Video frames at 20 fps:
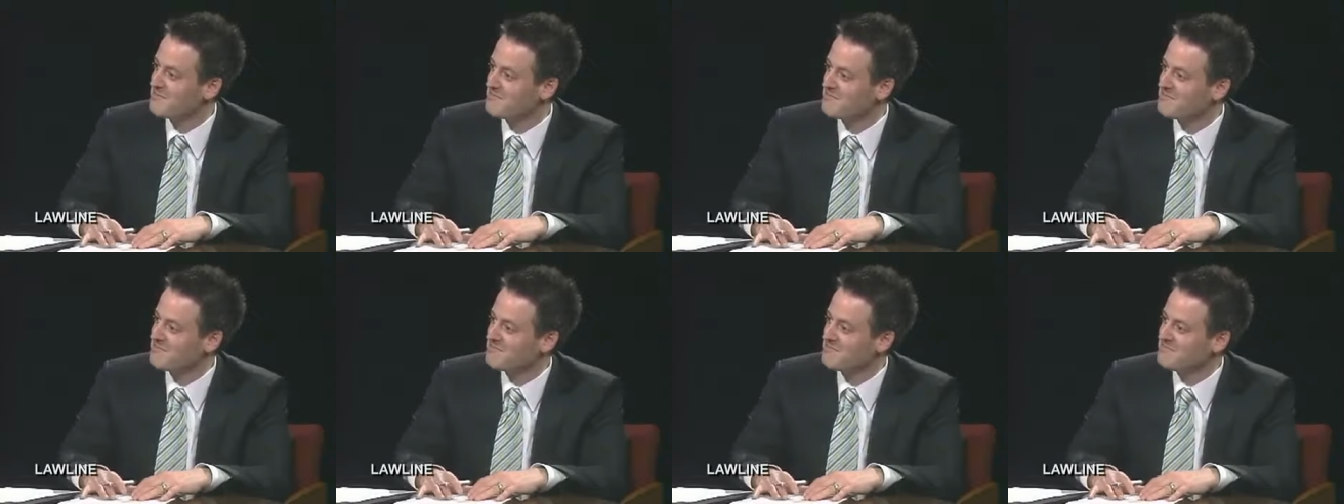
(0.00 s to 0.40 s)

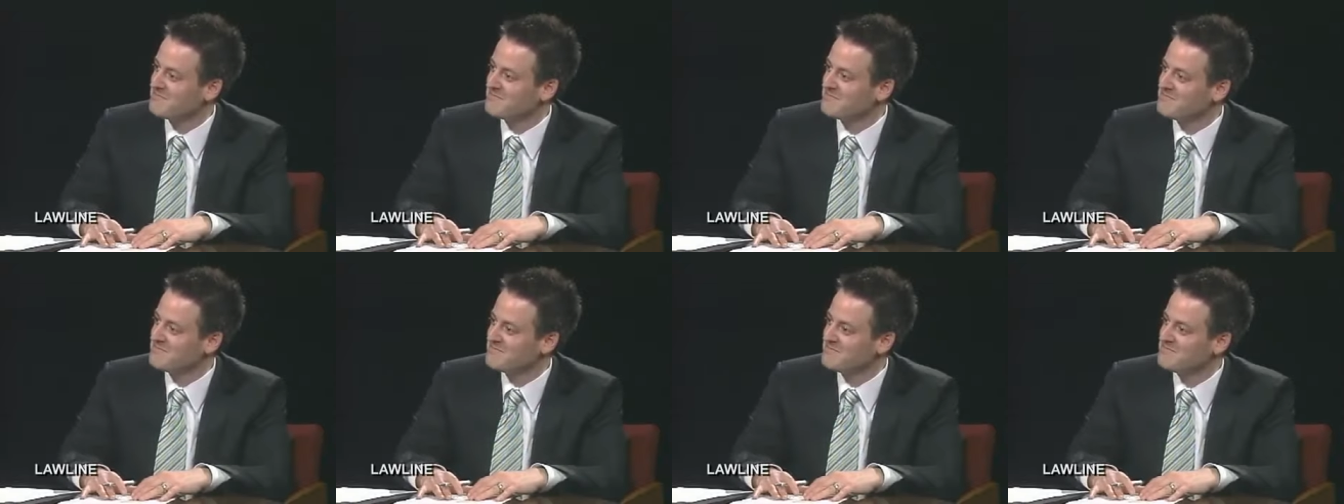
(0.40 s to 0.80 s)
Well, this
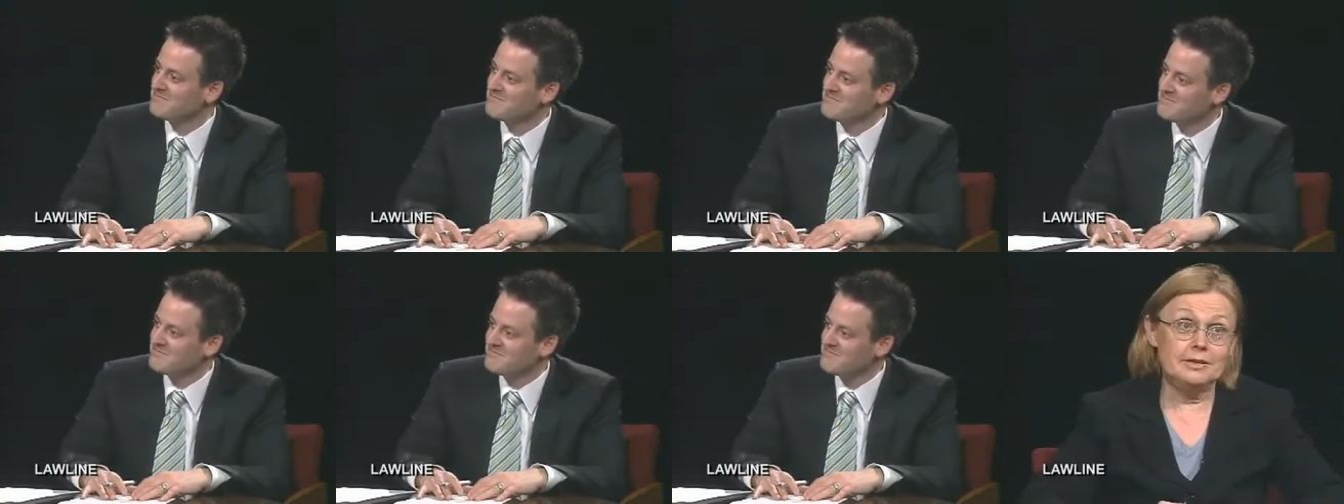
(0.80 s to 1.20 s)
has been
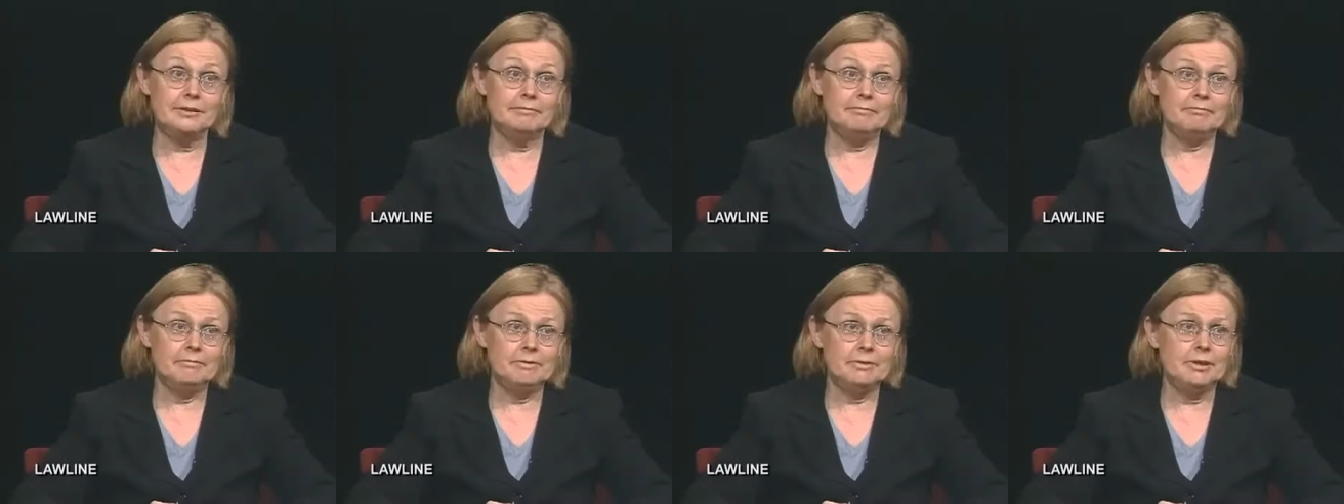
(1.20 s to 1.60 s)
going
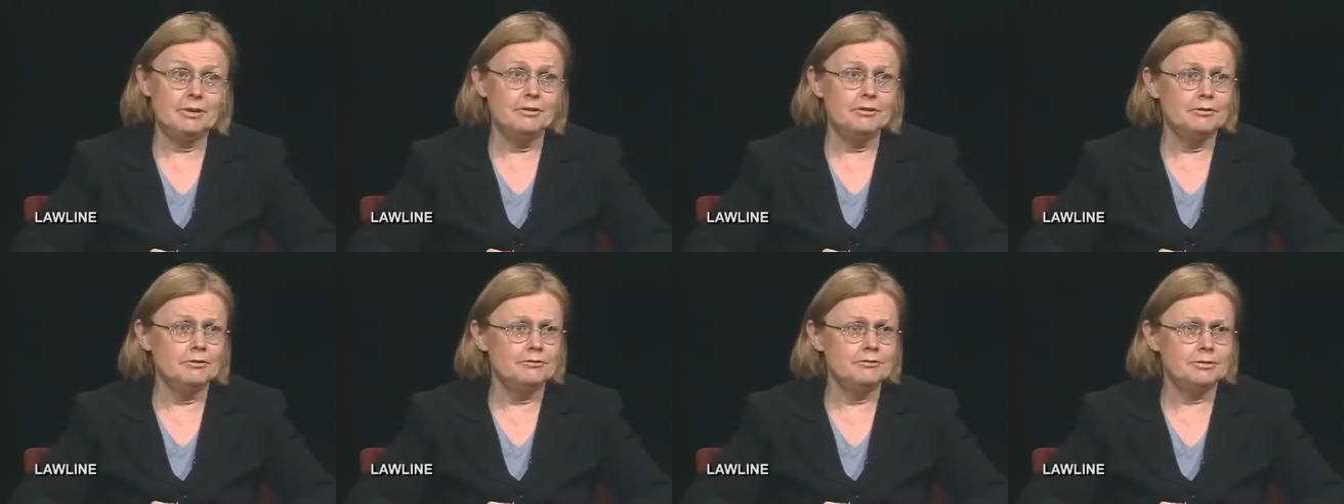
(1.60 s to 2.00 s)
on,
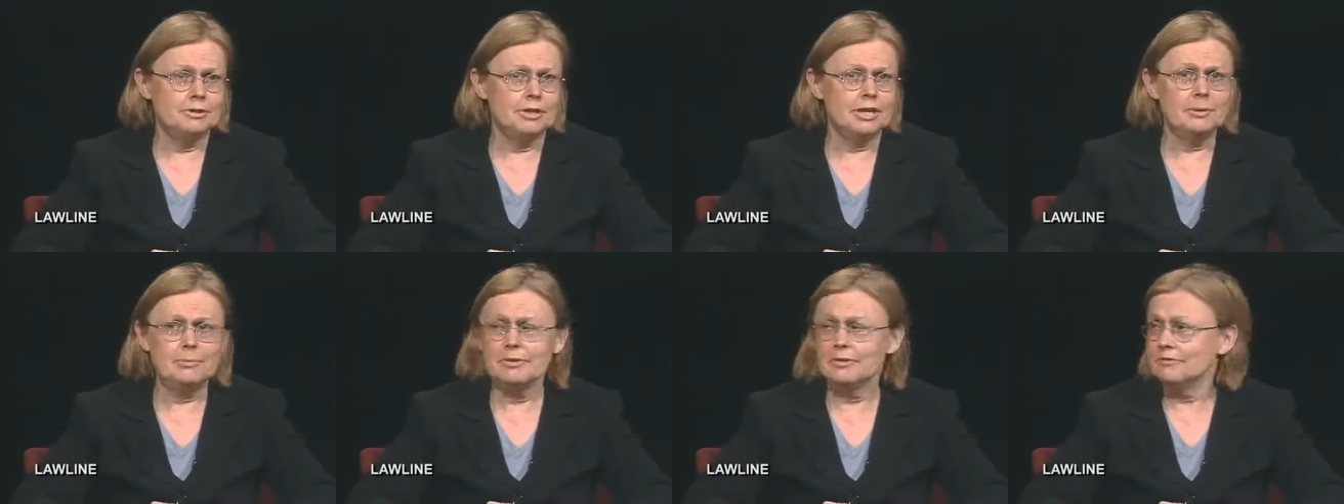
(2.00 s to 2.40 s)
oh, for
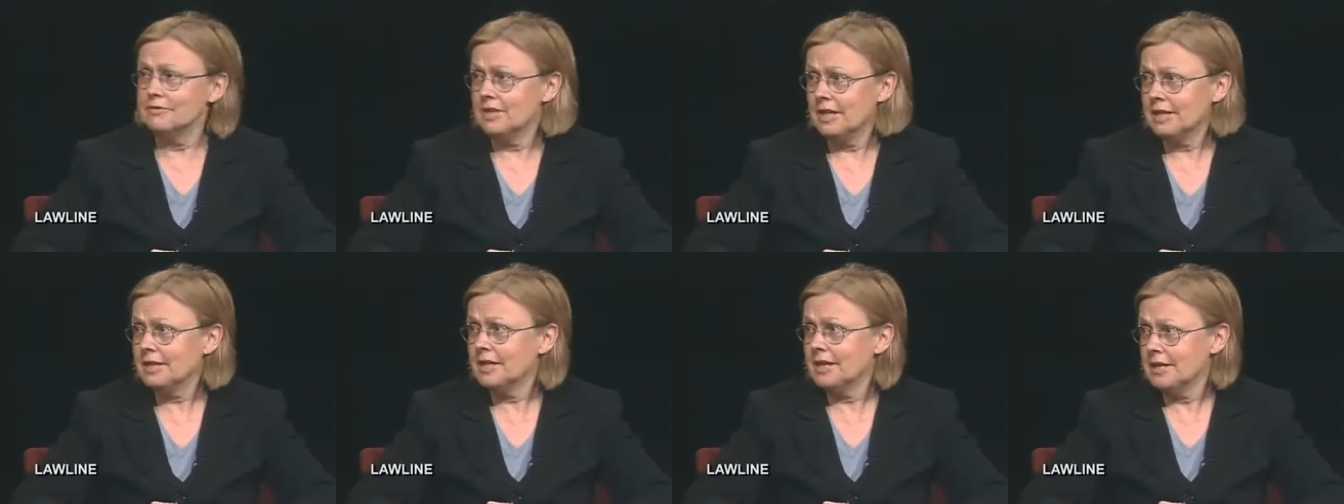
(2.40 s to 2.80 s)
a couple
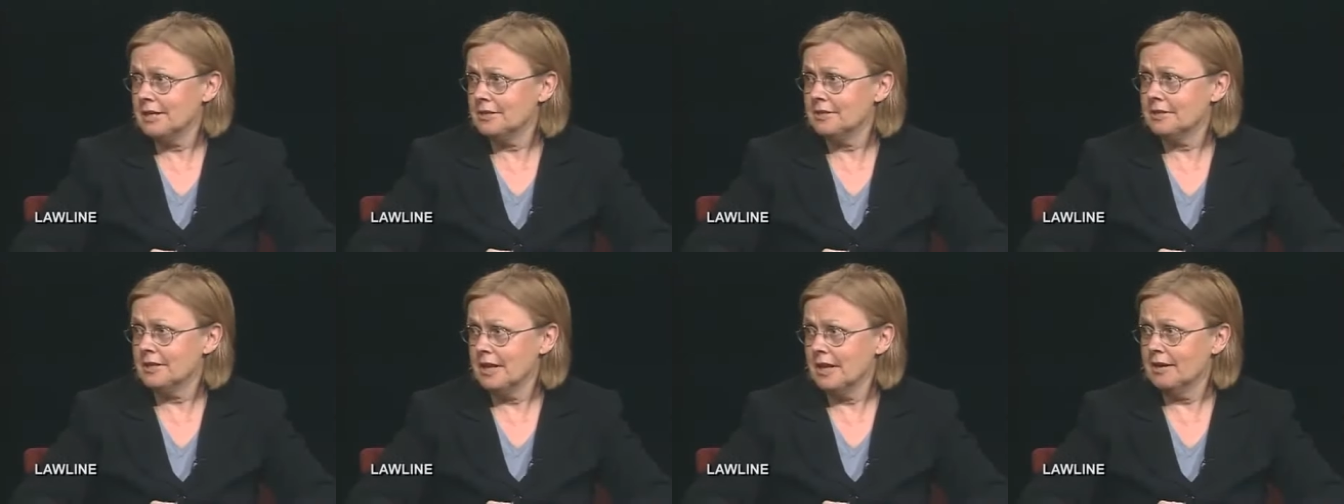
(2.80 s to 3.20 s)
of
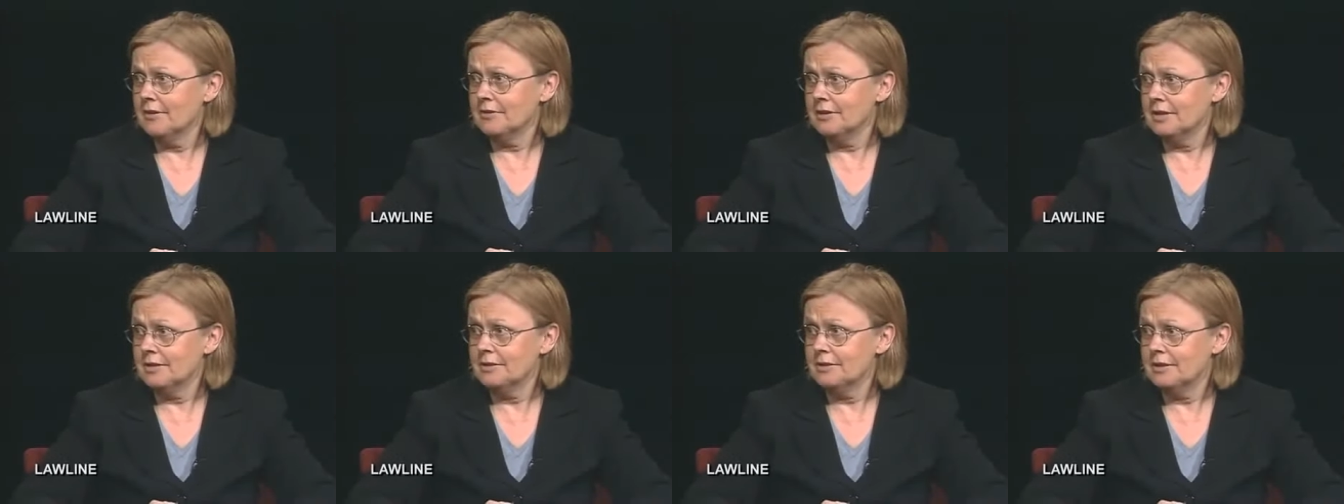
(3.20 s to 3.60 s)
decades
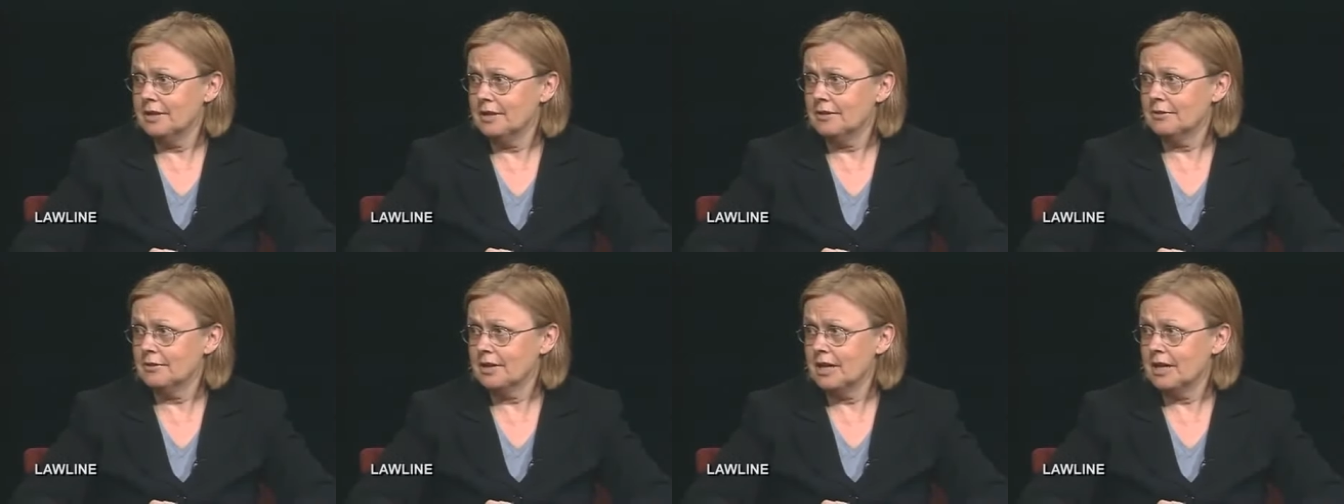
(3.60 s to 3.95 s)
now that, that mm-hmm.